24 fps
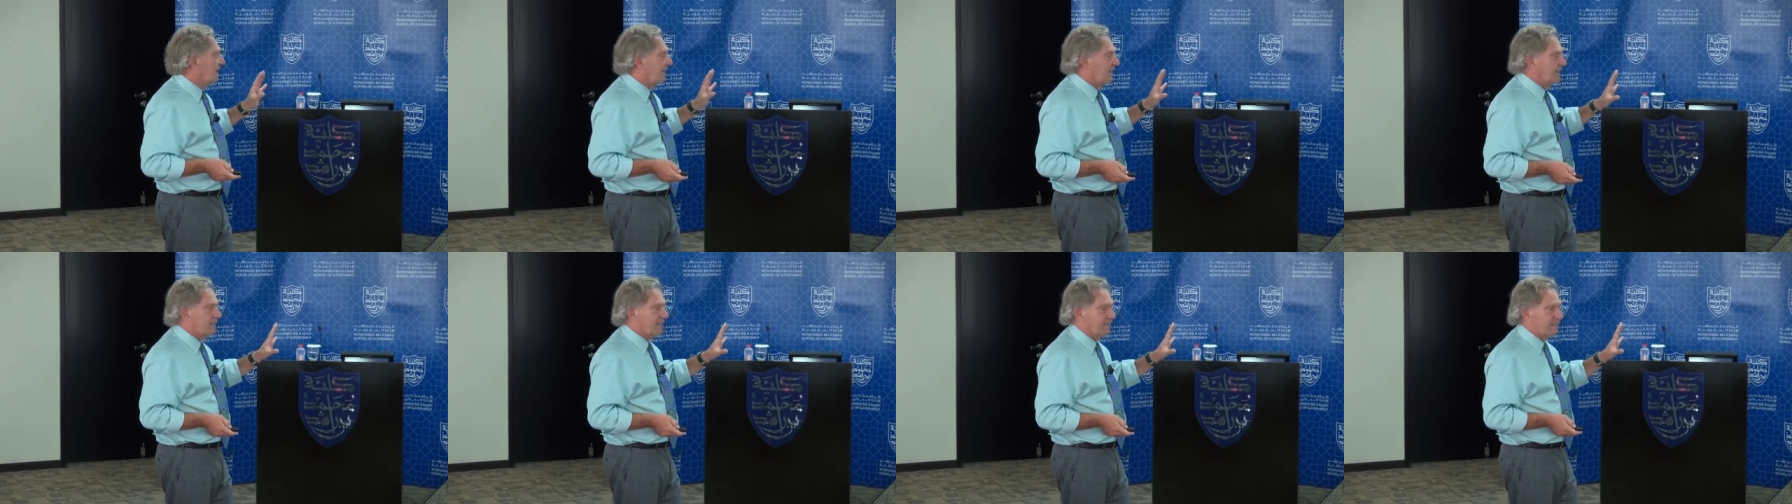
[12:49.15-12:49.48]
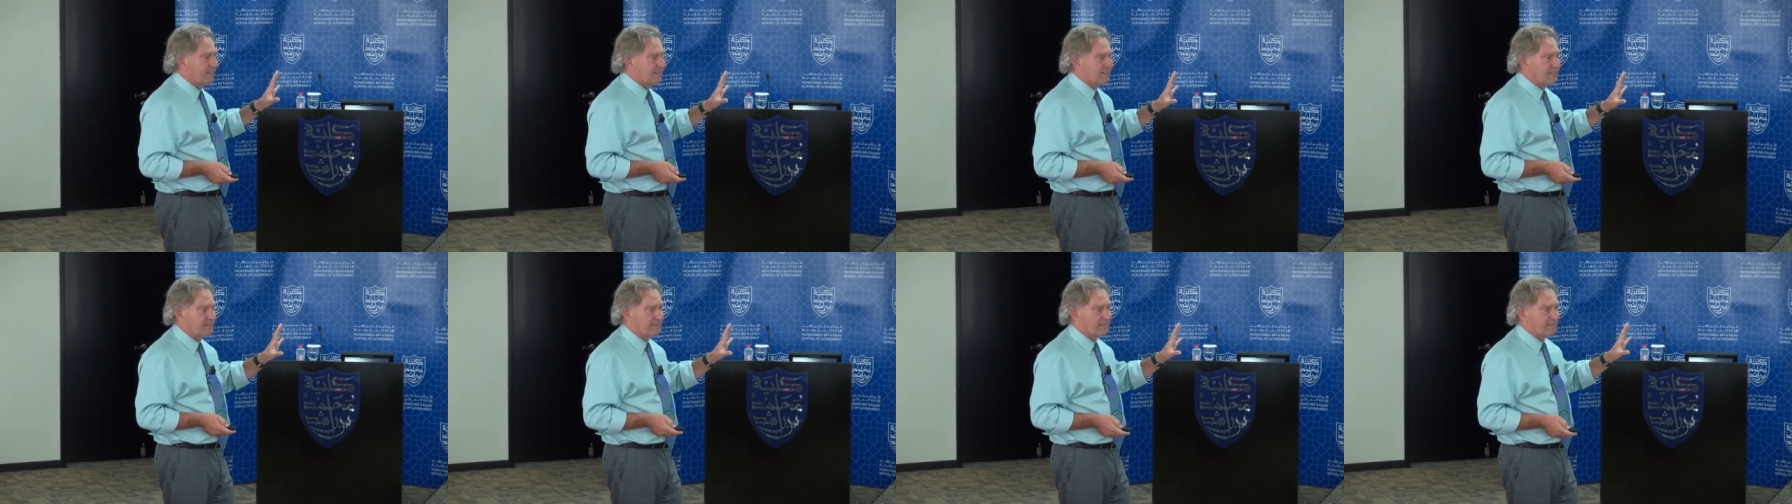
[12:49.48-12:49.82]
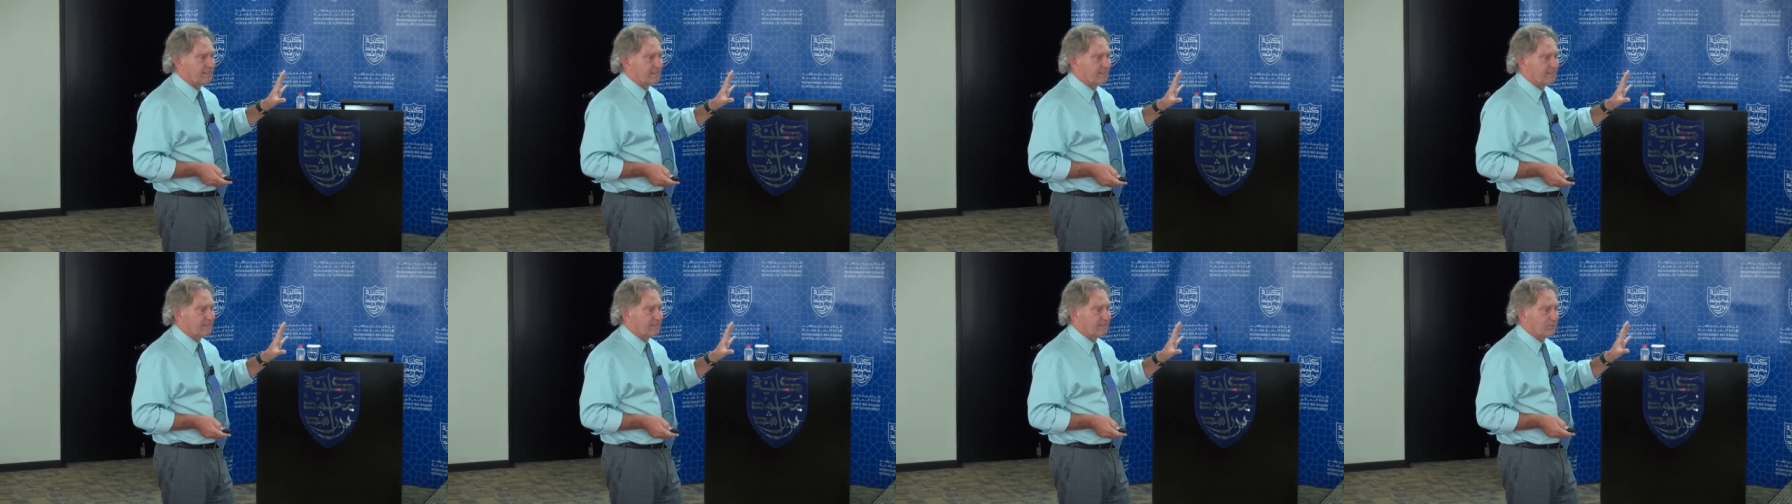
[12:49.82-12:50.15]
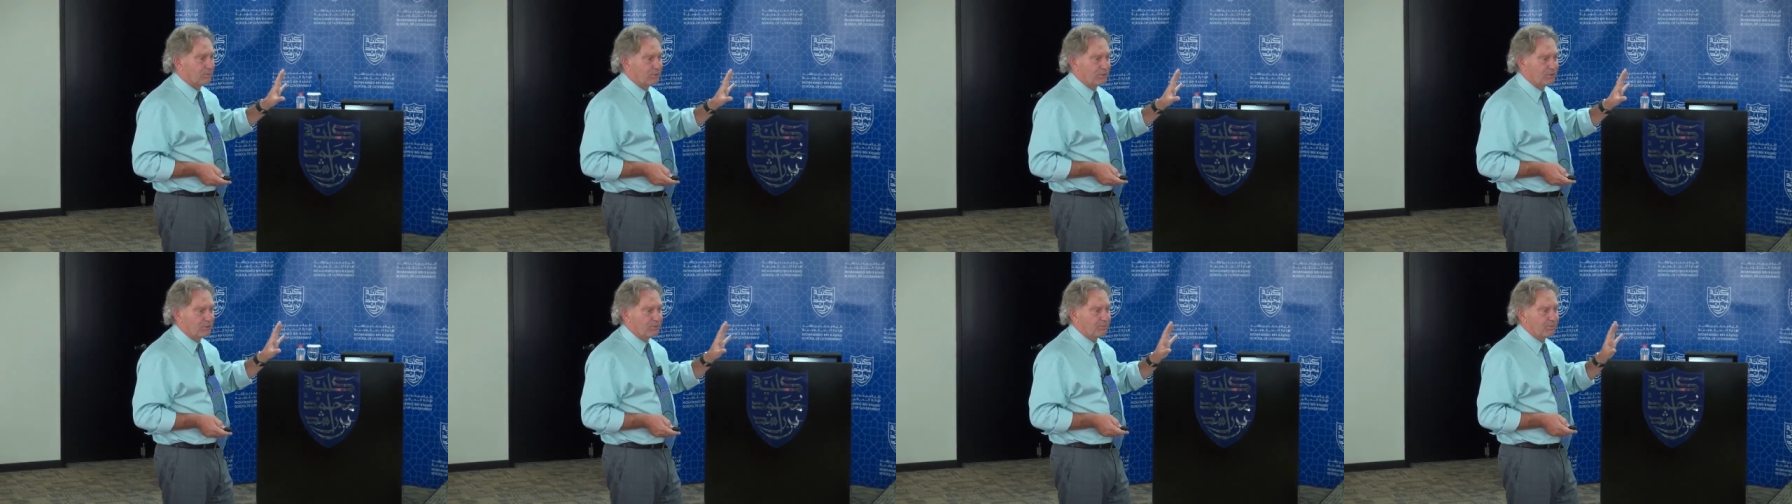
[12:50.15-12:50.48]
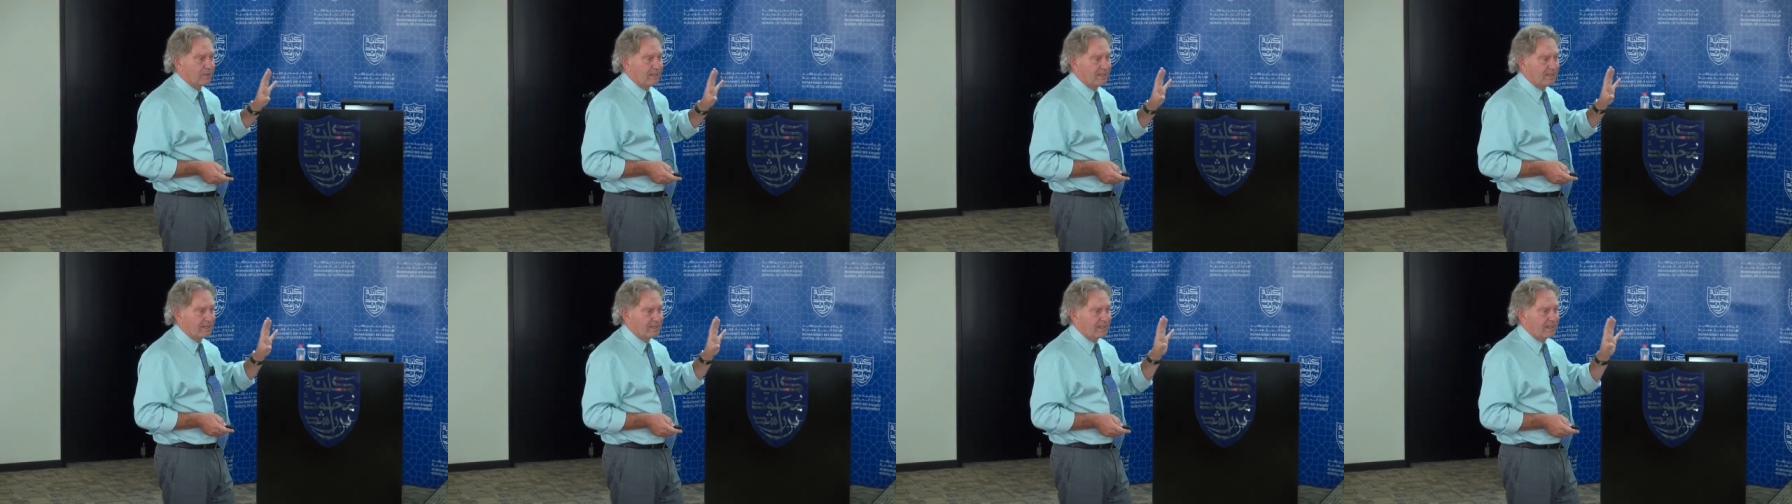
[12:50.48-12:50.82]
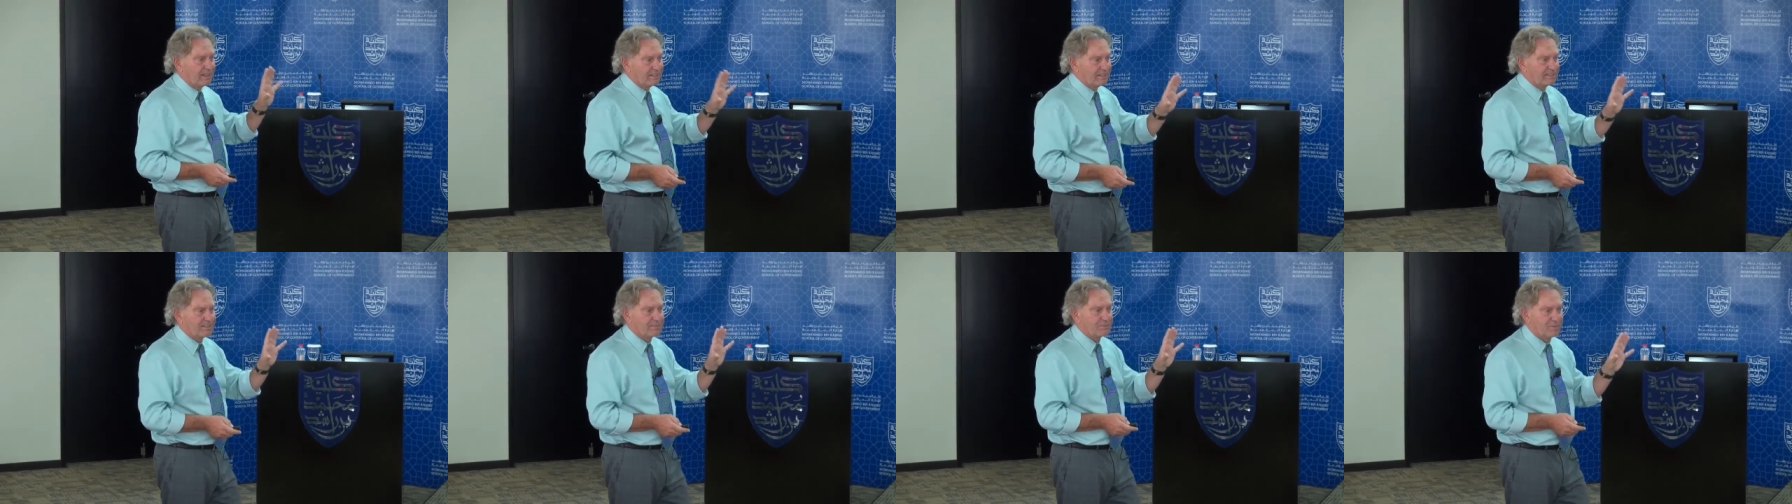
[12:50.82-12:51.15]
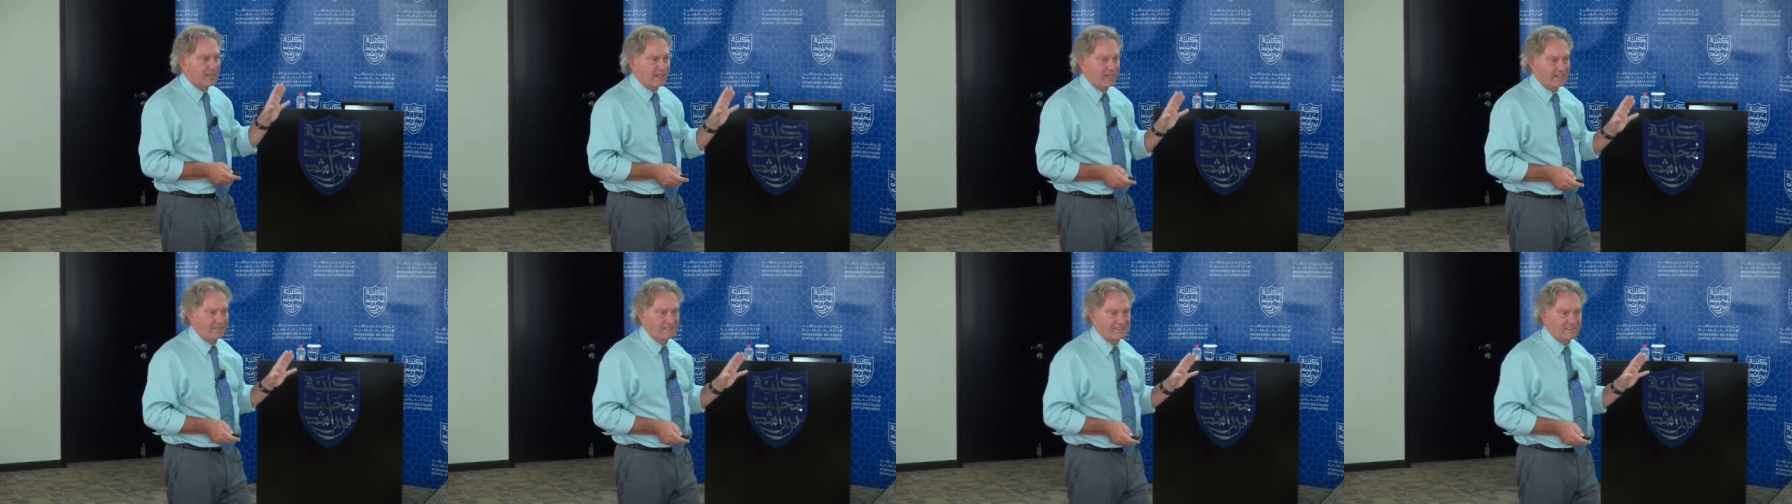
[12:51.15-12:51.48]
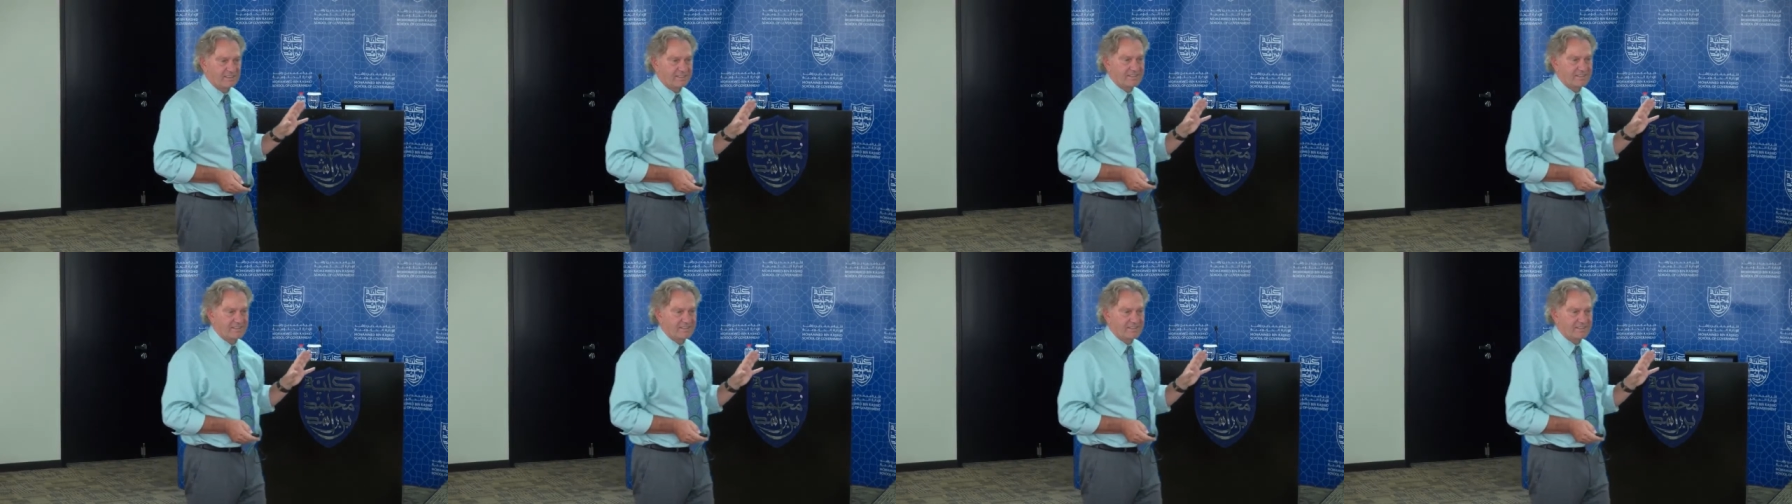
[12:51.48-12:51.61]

and then the World Bank estimates